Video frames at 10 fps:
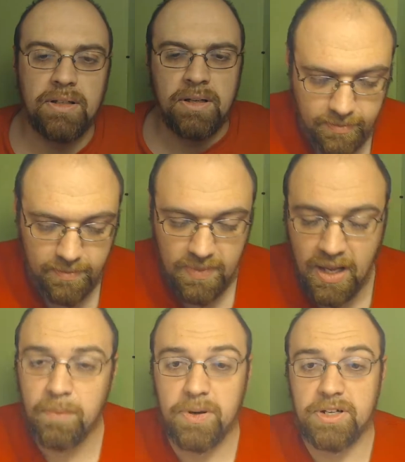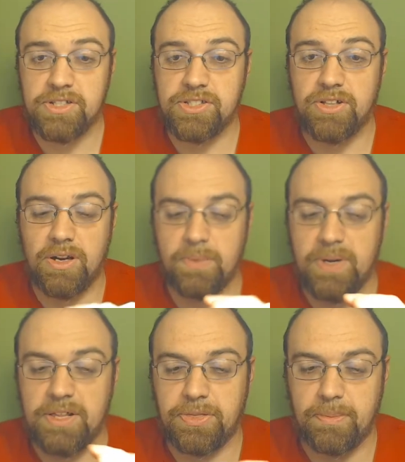We're going to start
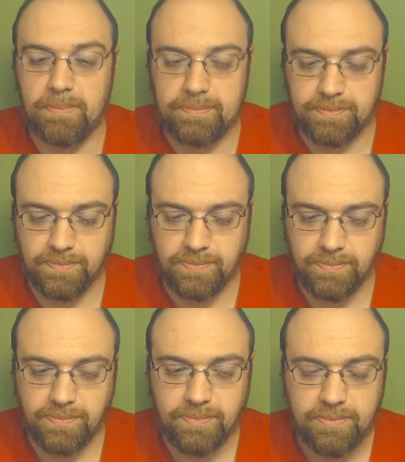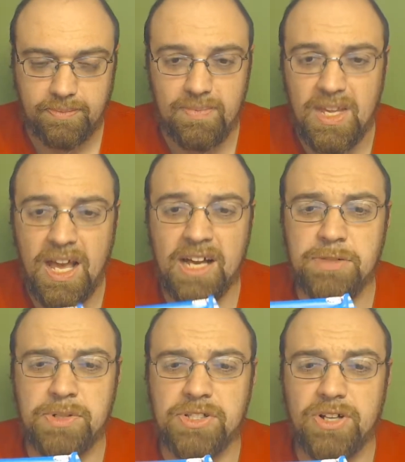with, I guess
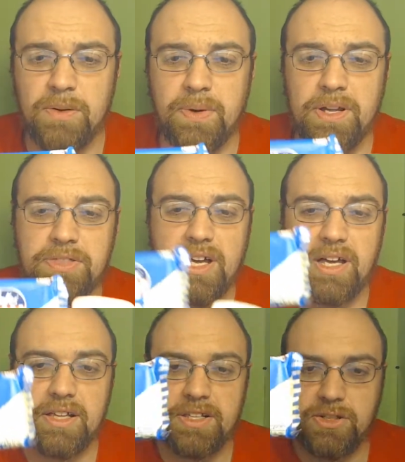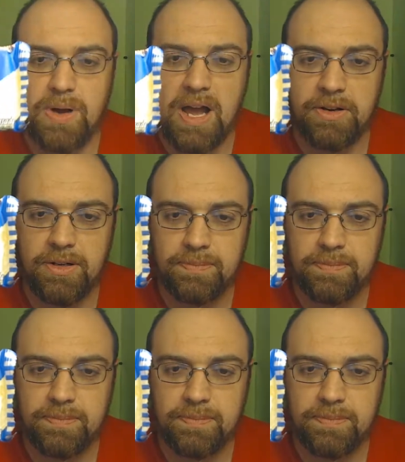we'll start with this cracker.